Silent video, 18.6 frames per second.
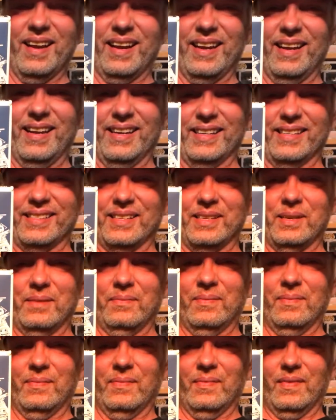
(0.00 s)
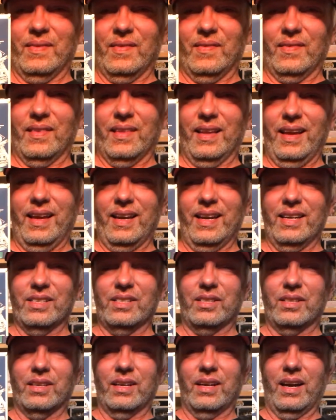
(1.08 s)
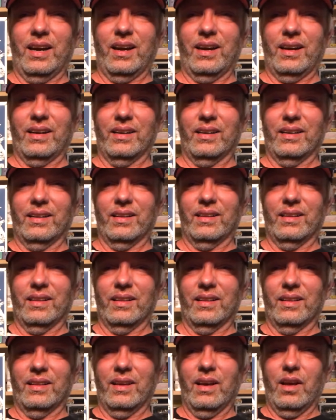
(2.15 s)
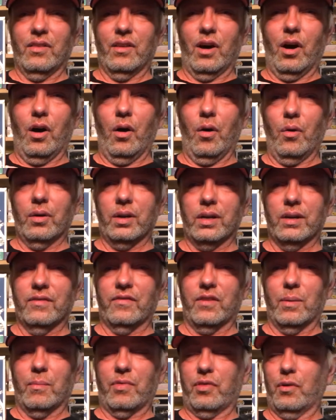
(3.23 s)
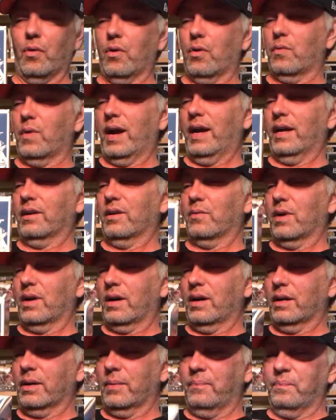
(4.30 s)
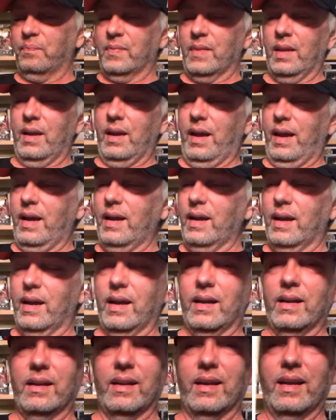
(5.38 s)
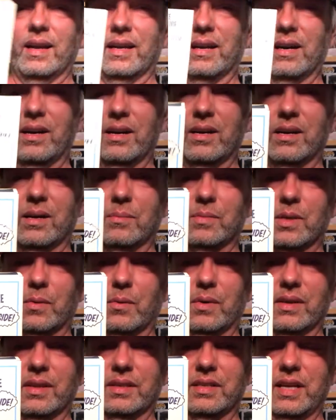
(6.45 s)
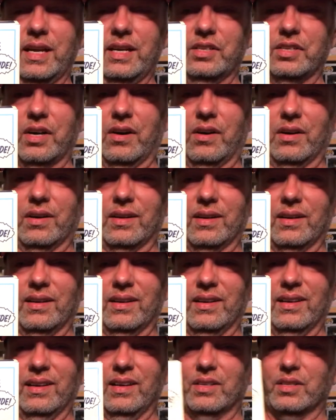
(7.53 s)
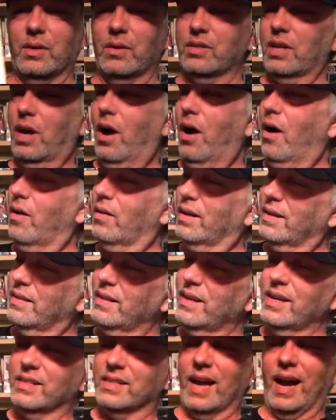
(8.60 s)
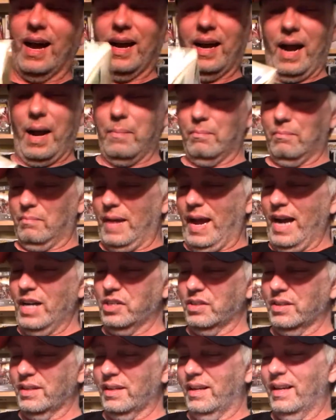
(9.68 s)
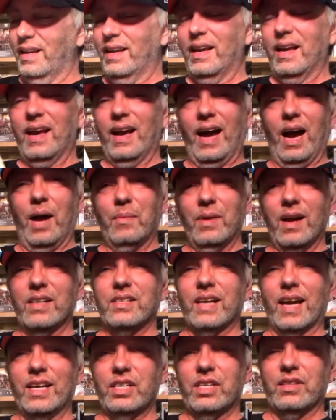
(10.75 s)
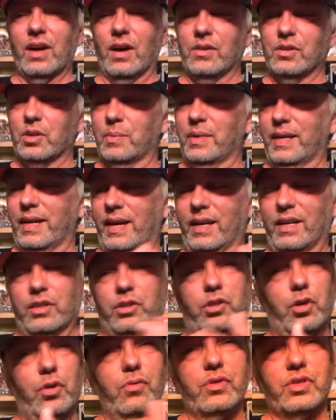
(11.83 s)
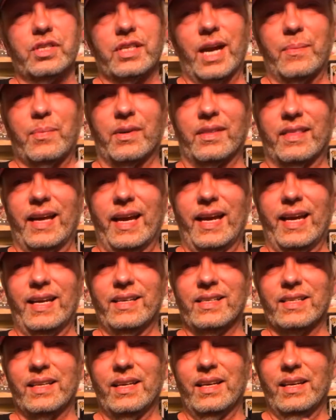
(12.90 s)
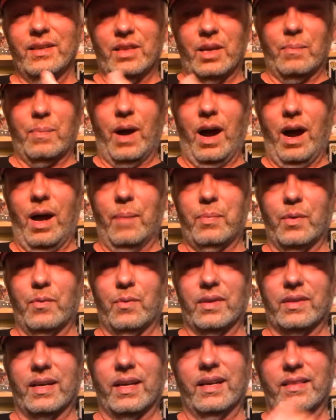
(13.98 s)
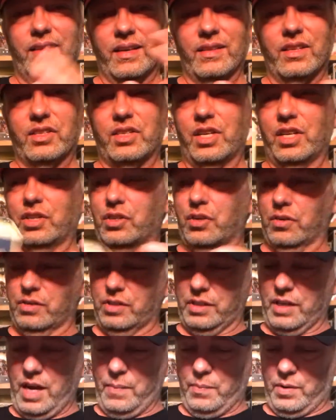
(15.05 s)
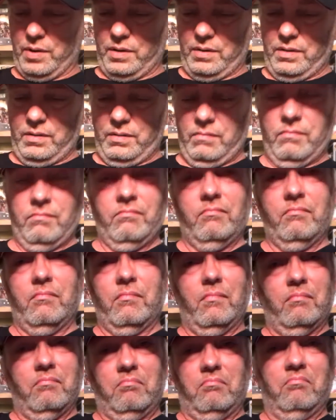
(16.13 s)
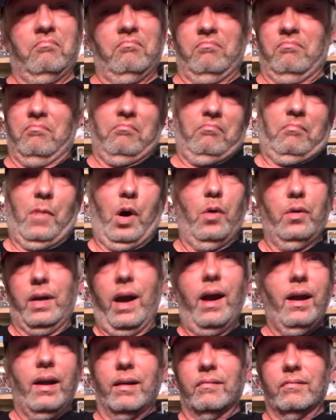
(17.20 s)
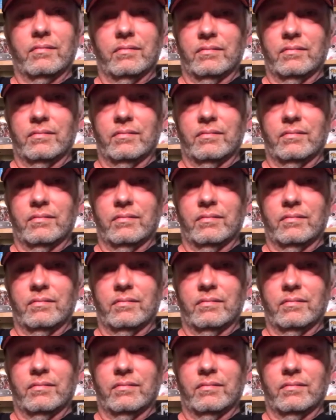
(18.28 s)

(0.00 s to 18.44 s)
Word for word: it is. It is the uh, the Hulk from Thor Ragnarok, and it comes with a T-shirt. So it's all in this. I, am actually, I'll be honest. I actually thought it was gonna be kind of like two separate things: the pop in one thing, then the T-shirt separate. Okay.